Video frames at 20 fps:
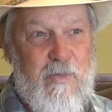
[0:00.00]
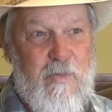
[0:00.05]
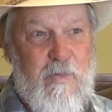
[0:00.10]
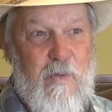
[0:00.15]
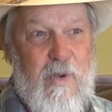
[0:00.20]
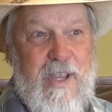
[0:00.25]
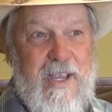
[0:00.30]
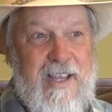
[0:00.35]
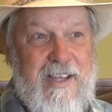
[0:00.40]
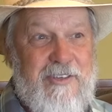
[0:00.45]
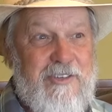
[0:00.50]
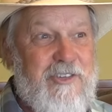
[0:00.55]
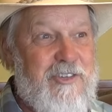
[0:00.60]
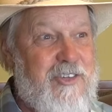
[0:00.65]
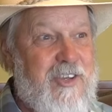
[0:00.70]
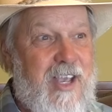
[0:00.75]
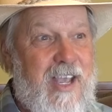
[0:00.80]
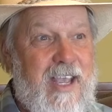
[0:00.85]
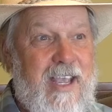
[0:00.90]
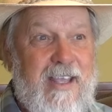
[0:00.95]
we can
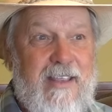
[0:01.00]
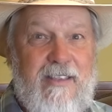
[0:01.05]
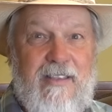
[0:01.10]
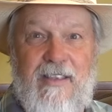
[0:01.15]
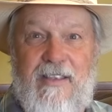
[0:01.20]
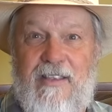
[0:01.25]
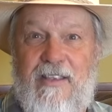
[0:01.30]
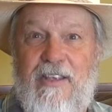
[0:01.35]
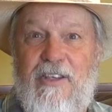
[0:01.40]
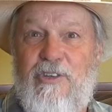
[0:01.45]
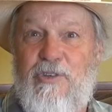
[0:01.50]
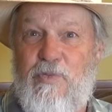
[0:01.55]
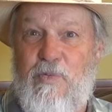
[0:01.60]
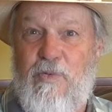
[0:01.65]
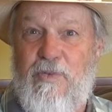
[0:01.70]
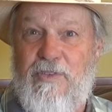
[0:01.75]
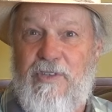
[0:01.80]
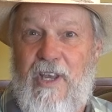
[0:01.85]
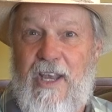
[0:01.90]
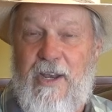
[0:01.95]
say that this
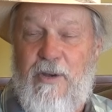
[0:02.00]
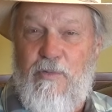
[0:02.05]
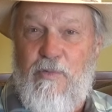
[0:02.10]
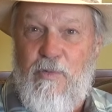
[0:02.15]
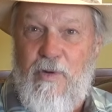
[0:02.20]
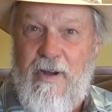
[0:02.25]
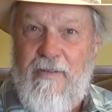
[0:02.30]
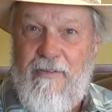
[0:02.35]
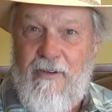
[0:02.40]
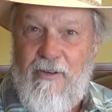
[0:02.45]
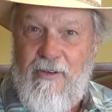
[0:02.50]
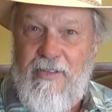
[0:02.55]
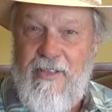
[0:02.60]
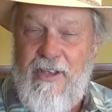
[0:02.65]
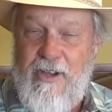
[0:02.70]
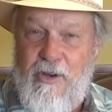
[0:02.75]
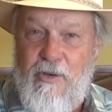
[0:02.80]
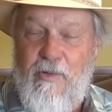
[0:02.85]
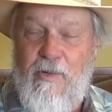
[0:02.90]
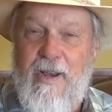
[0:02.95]
was a river
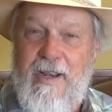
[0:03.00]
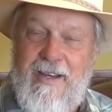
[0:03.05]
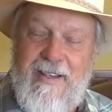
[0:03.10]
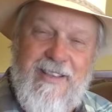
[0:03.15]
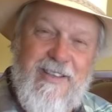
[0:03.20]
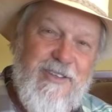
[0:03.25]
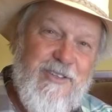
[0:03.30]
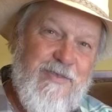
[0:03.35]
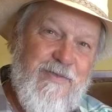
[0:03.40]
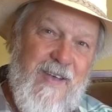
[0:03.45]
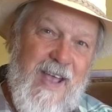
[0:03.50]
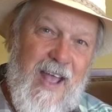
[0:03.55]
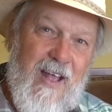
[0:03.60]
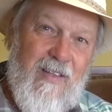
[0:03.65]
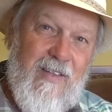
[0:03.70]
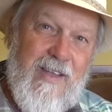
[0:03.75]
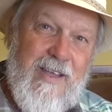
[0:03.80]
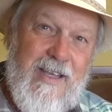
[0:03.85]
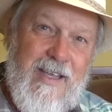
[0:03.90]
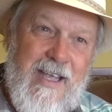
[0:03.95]
that created this
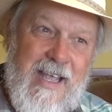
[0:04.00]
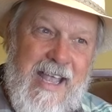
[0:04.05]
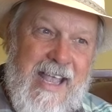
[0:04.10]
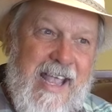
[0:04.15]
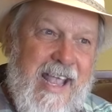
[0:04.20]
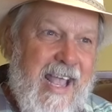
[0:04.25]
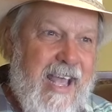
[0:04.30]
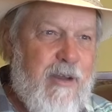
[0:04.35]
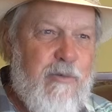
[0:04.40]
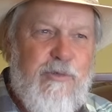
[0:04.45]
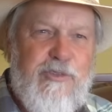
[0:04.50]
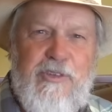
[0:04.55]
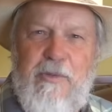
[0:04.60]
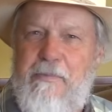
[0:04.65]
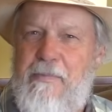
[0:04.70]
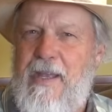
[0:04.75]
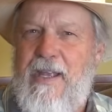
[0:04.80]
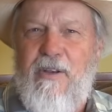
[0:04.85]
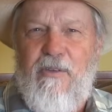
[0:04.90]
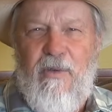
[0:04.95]
valley, and it was a
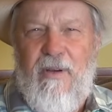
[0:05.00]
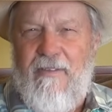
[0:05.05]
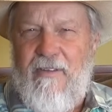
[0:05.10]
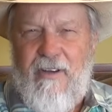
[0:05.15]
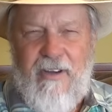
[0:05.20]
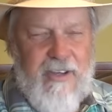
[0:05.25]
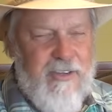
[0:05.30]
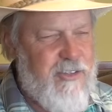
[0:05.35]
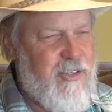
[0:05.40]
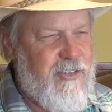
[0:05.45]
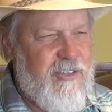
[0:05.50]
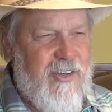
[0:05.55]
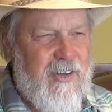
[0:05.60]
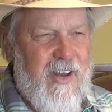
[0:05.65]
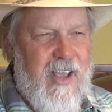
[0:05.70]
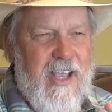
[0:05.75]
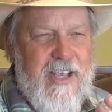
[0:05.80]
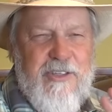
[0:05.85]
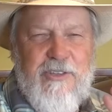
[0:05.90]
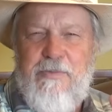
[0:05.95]
big river because it's a
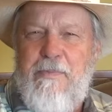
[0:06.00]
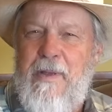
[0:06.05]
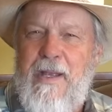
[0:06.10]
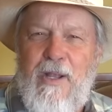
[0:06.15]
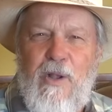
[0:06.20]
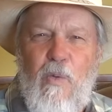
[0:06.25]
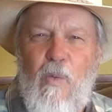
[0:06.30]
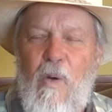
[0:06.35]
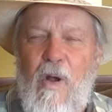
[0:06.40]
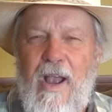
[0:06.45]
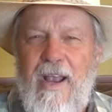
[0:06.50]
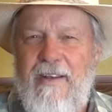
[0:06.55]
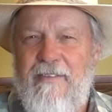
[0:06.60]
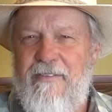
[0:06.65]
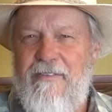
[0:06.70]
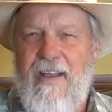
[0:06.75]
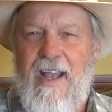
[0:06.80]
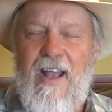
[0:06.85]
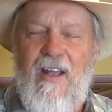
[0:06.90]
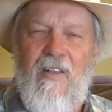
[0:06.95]
nice big wide
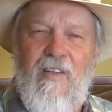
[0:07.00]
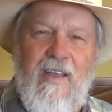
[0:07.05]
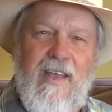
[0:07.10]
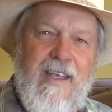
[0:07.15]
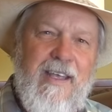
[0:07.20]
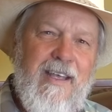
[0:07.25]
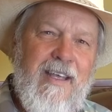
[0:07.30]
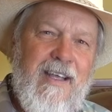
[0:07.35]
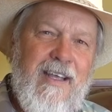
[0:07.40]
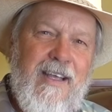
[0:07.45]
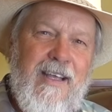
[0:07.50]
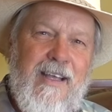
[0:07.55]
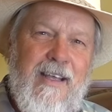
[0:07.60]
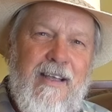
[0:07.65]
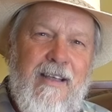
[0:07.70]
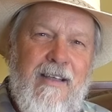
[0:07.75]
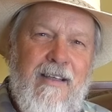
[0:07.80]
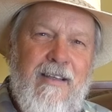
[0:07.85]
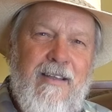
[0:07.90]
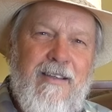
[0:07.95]
valley.
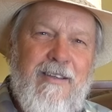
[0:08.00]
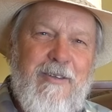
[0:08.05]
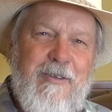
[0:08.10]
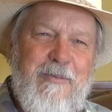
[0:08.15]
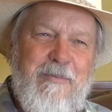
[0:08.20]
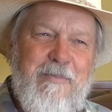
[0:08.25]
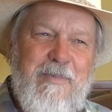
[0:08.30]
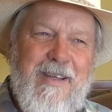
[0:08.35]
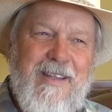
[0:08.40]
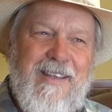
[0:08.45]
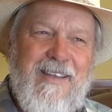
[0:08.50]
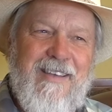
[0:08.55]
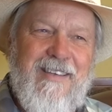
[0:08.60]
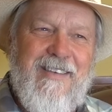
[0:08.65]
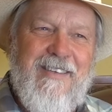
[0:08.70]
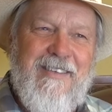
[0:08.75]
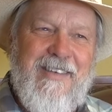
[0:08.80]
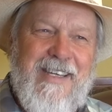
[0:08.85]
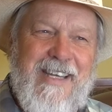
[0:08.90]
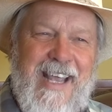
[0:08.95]
But
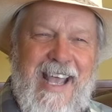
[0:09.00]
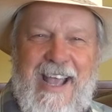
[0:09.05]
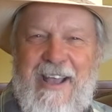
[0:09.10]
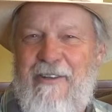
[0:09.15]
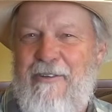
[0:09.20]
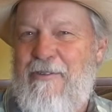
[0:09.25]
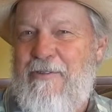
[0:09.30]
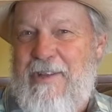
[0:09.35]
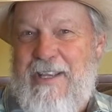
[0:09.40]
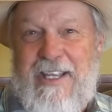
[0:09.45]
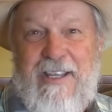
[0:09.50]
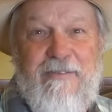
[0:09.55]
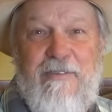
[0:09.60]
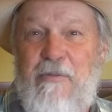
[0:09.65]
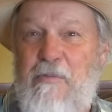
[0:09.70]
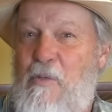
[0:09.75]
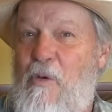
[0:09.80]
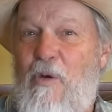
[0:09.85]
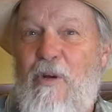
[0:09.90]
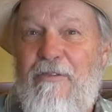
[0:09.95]
now
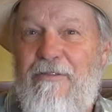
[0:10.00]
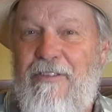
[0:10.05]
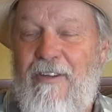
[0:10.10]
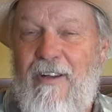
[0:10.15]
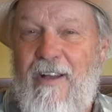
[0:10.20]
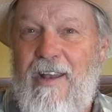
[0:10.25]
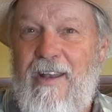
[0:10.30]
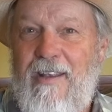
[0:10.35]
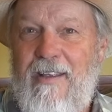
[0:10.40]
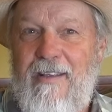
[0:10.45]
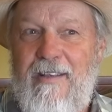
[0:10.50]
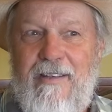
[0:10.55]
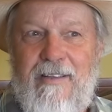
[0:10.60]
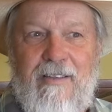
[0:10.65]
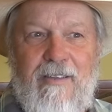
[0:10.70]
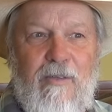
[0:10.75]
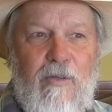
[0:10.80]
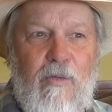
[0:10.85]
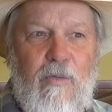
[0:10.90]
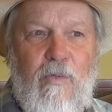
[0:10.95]
even more fun.
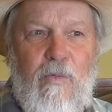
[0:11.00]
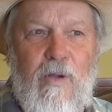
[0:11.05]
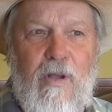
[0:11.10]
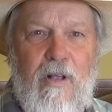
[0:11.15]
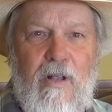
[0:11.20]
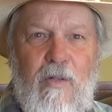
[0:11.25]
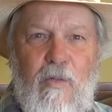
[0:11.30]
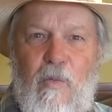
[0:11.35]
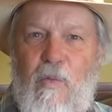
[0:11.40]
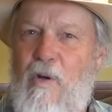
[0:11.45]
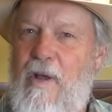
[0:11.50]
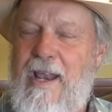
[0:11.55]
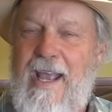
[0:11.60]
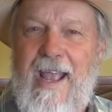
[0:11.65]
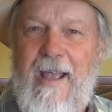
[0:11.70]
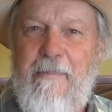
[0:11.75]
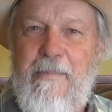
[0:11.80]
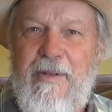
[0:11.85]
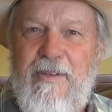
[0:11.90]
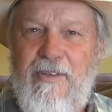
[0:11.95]
Well, what
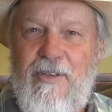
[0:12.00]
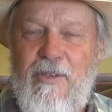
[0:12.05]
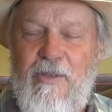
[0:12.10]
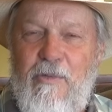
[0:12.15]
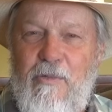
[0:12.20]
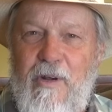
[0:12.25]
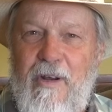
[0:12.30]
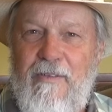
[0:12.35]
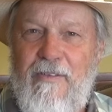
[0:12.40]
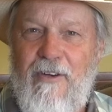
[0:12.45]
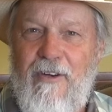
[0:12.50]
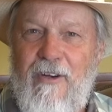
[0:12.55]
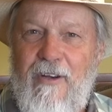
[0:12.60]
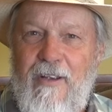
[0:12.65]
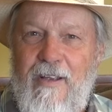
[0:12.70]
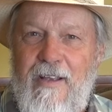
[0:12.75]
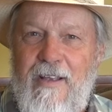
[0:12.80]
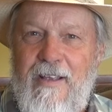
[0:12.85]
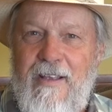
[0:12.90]
happened to the river?